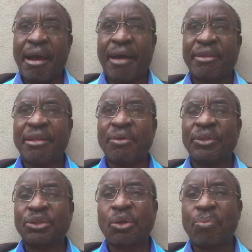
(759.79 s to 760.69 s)
And then there
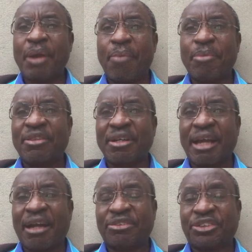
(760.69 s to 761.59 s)
was group number
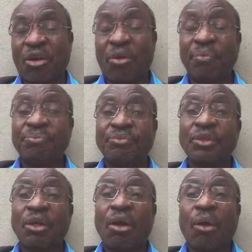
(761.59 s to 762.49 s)
three and four,
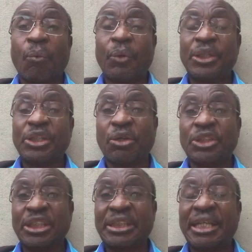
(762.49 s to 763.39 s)
which
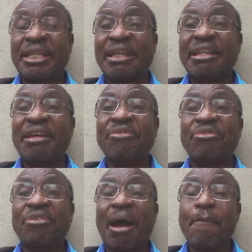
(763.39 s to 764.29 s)
consisted that the
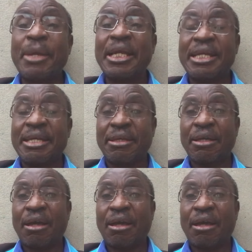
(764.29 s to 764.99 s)
family